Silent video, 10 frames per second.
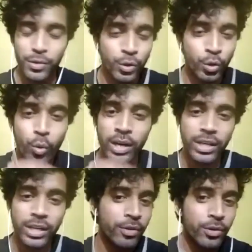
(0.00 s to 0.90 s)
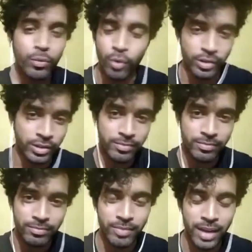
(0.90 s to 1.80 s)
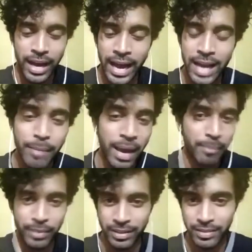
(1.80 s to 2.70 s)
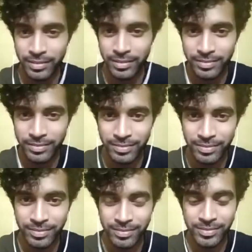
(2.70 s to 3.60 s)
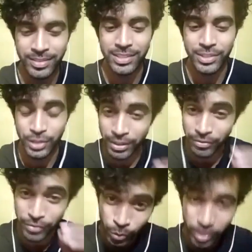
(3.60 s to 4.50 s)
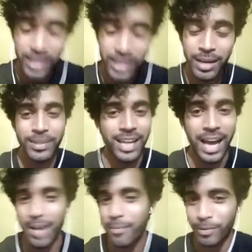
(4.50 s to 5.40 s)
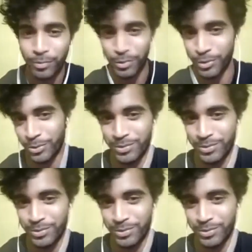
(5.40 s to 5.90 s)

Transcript: Do whatever you want. I'm happy. Just, if you are happy, then I'm happy for you.